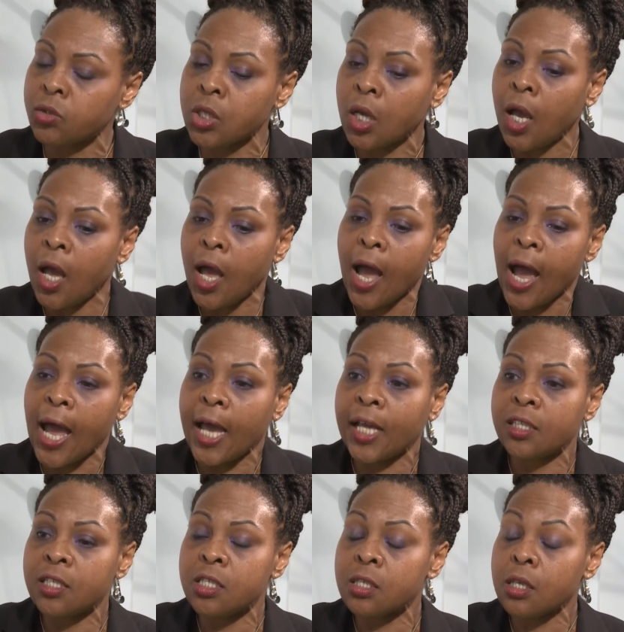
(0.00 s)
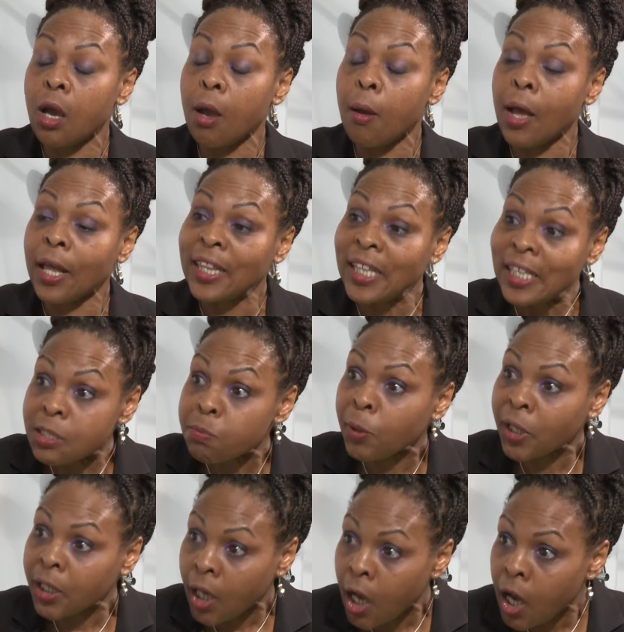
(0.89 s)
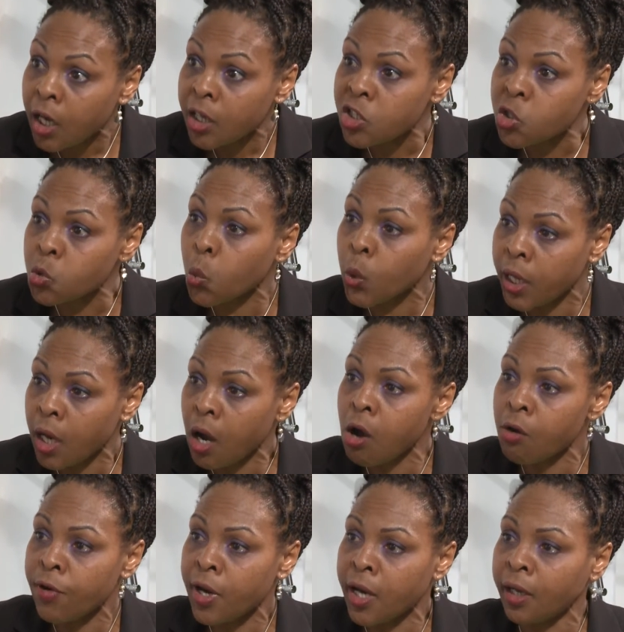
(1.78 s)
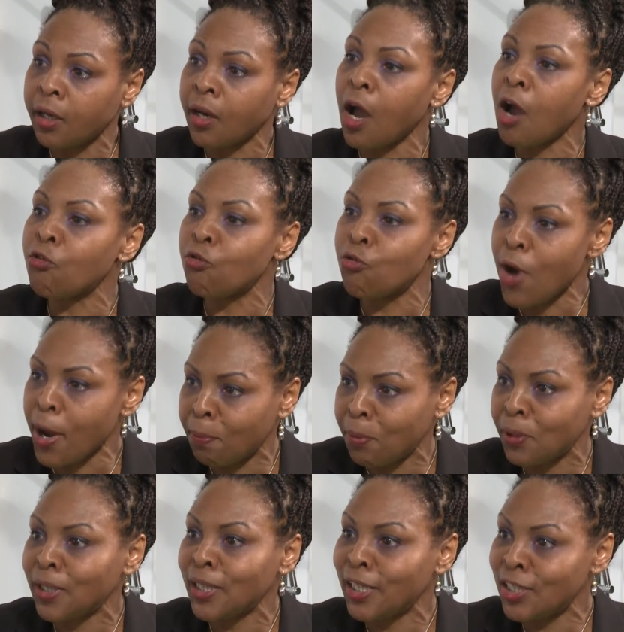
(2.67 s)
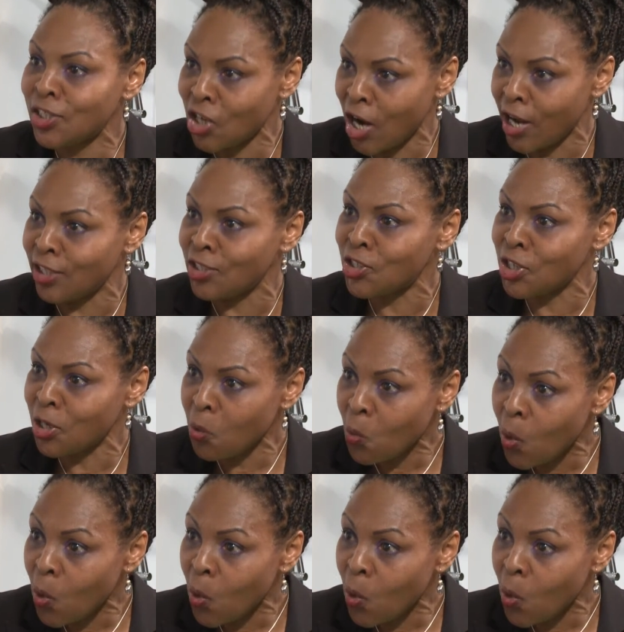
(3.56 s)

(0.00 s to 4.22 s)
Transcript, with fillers: Mm-hmm. and, and it's because we are in a rapidly changing